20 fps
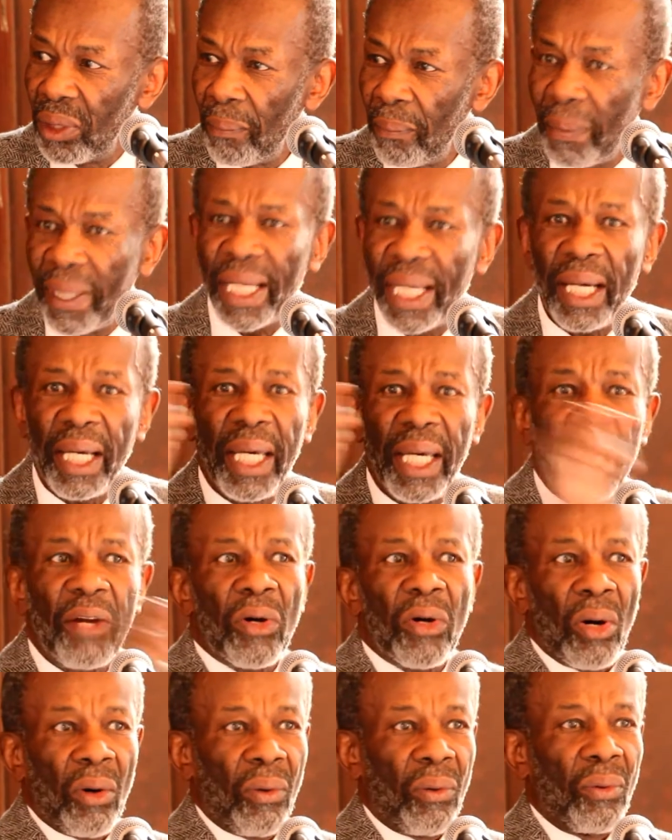Be a
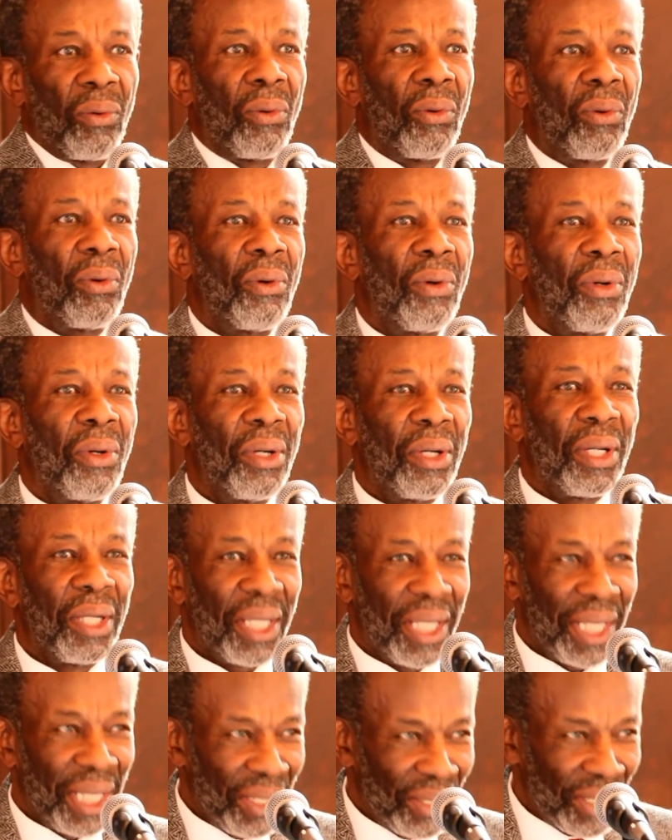hero
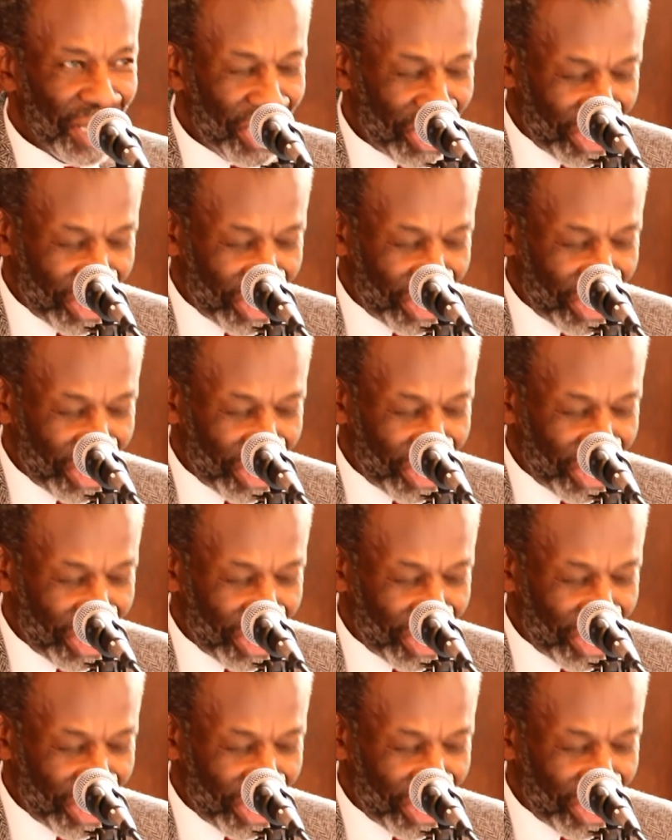in the